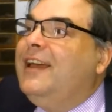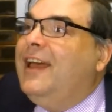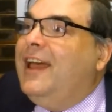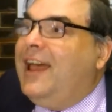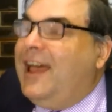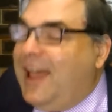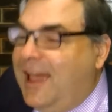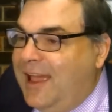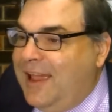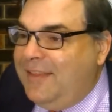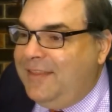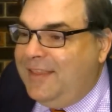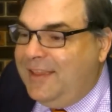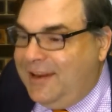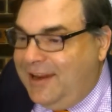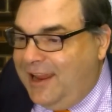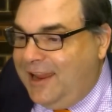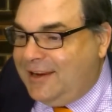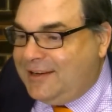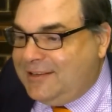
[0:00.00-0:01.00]
and the
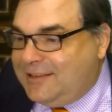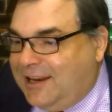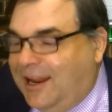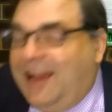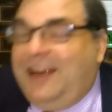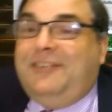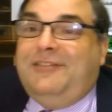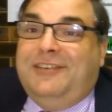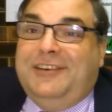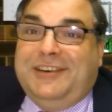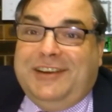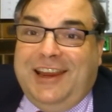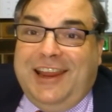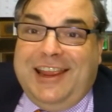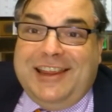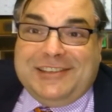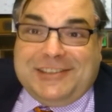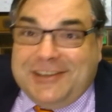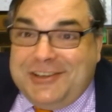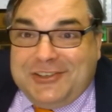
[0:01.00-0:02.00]
next 100
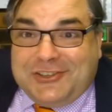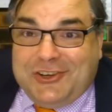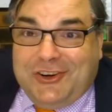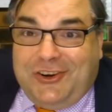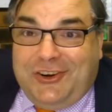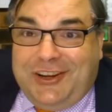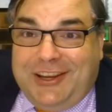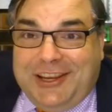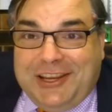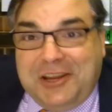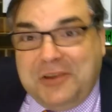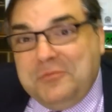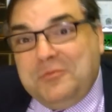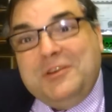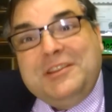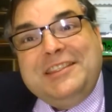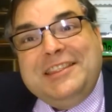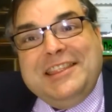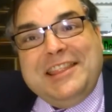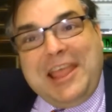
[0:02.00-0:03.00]
years enjoying it.
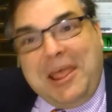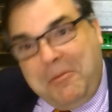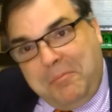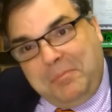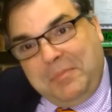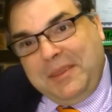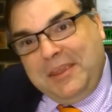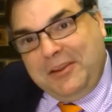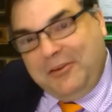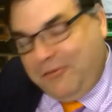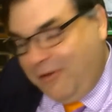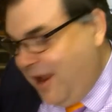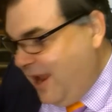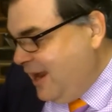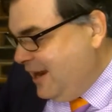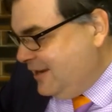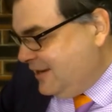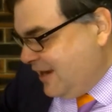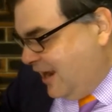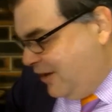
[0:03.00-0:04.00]
Wouldn't that be
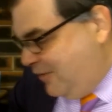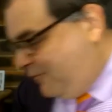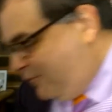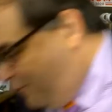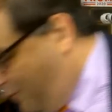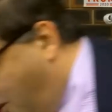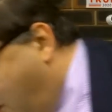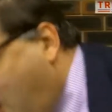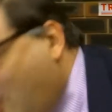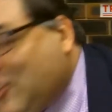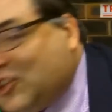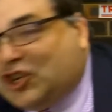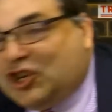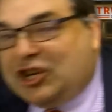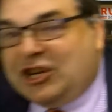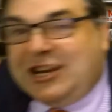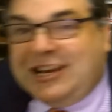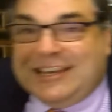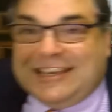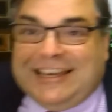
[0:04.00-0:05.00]
great?
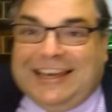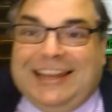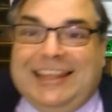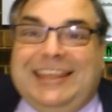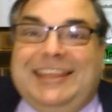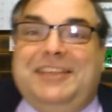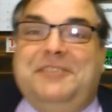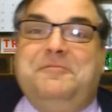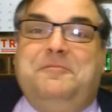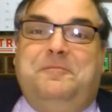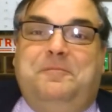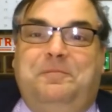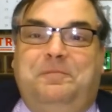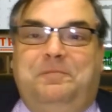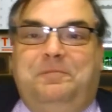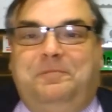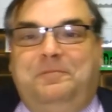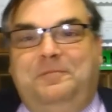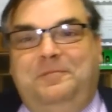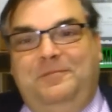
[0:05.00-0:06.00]
Unfortunately,
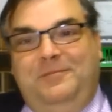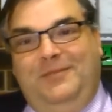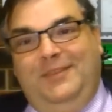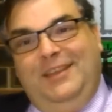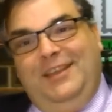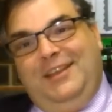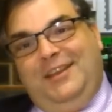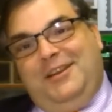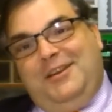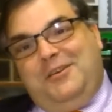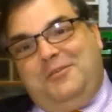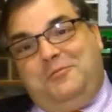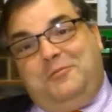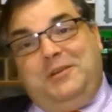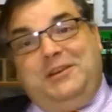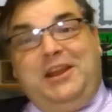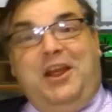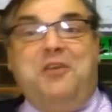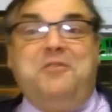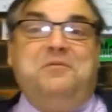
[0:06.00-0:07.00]

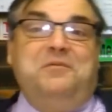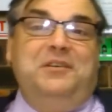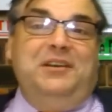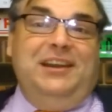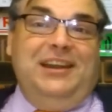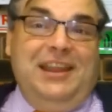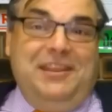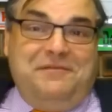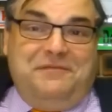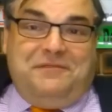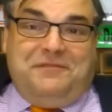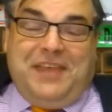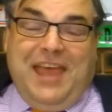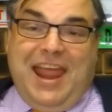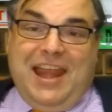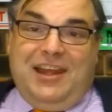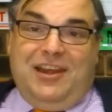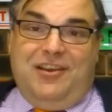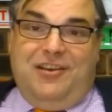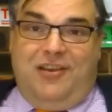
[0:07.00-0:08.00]
we don't live
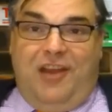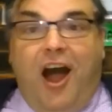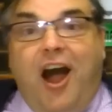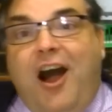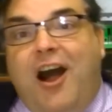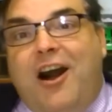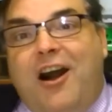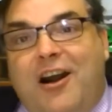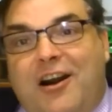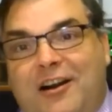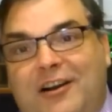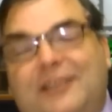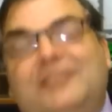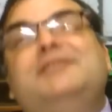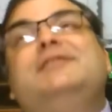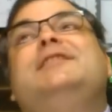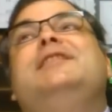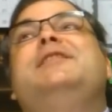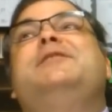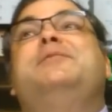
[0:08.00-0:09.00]
that long.
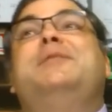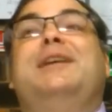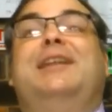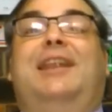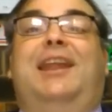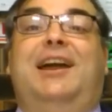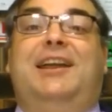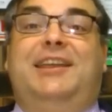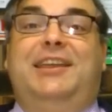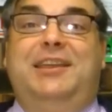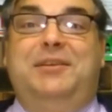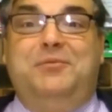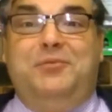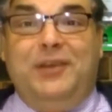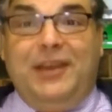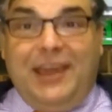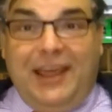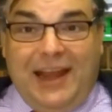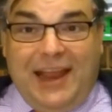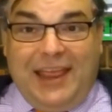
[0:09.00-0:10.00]
If we're lucky, we'll
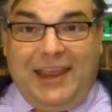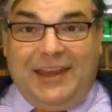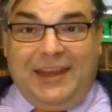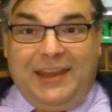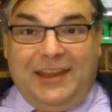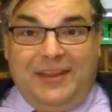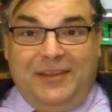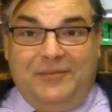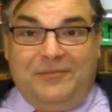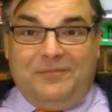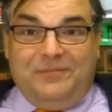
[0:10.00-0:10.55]
get 80.